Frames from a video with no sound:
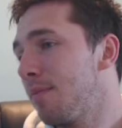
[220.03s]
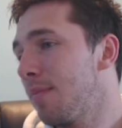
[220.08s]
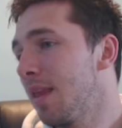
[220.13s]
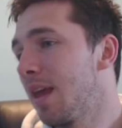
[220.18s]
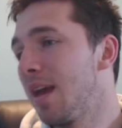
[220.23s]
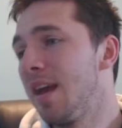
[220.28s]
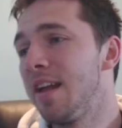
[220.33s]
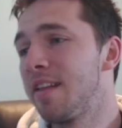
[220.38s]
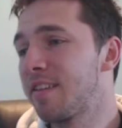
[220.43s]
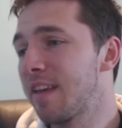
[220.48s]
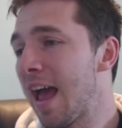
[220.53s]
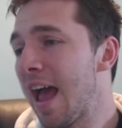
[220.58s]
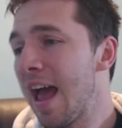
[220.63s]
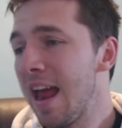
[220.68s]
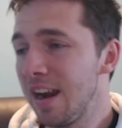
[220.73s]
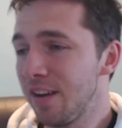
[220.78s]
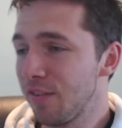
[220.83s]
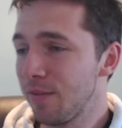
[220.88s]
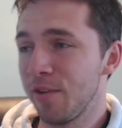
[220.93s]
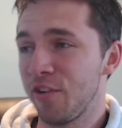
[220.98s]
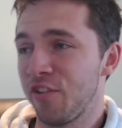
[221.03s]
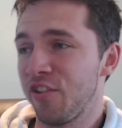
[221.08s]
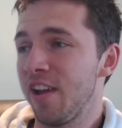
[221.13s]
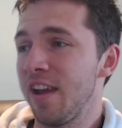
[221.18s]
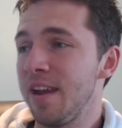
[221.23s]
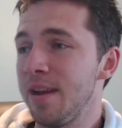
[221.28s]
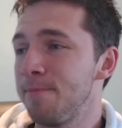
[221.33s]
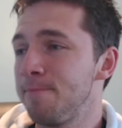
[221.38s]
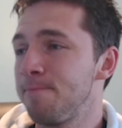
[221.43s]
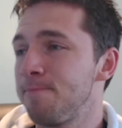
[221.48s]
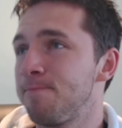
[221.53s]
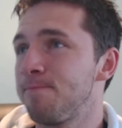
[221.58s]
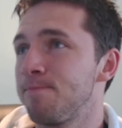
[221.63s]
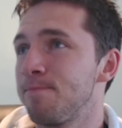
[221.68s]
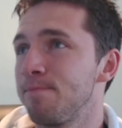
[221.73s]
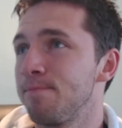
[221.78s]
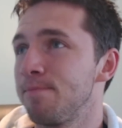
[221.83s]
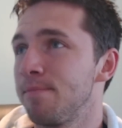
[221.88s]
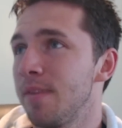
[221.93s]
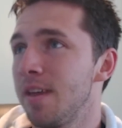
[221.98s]
It's a hell of a machine.
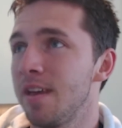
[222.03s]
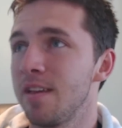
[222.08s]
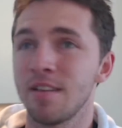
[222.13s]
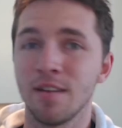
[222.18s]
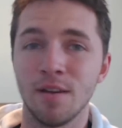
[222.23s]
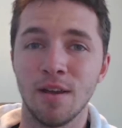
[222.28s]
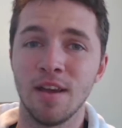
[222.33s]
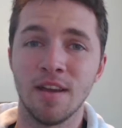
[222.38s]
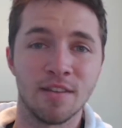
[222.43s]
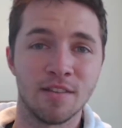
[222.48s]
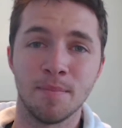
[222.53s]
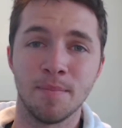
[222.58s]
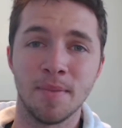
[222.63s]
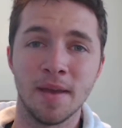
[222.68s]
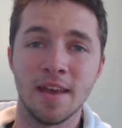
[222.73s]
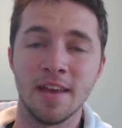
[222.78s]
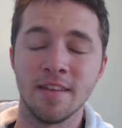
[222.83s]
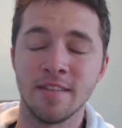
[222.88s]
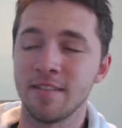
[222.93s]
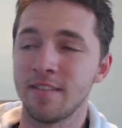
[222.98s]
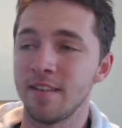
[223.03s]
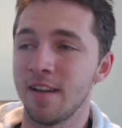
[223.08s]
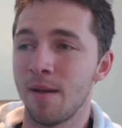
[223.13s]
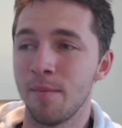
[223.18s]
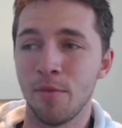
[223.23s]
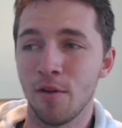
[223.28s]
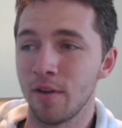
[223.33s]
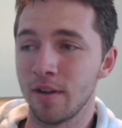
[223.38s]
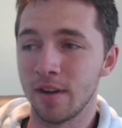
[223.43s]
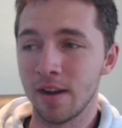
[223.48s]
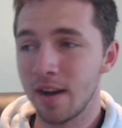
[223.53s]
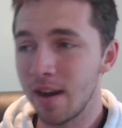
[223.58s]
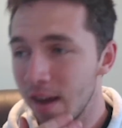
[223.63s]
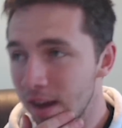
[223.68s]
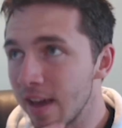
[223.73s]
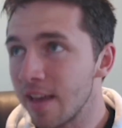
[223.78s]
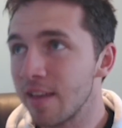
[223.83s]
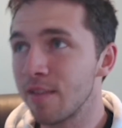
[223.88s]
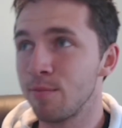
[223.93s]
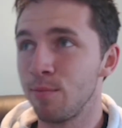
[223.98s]
It is a beast. I'm not going to lie,
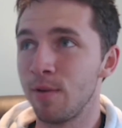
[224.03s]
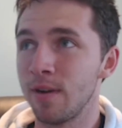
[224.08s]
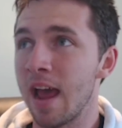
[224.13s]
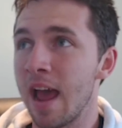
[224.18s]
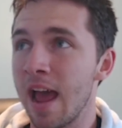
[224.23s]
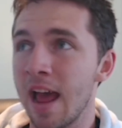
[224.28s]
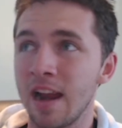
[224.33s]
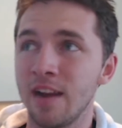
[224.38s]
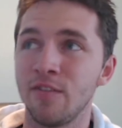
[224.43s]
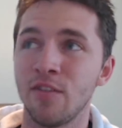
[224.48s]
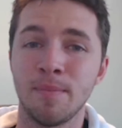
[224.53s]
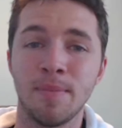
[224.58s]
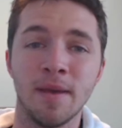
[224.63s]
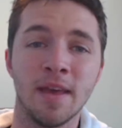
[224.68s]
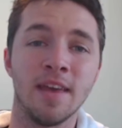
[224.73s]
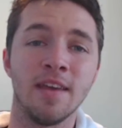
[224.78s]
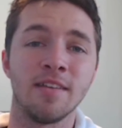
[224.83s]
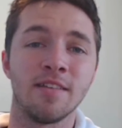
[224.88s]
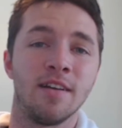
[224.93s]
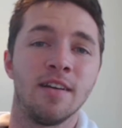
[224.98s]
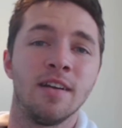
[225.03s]
it is one hell of a beast.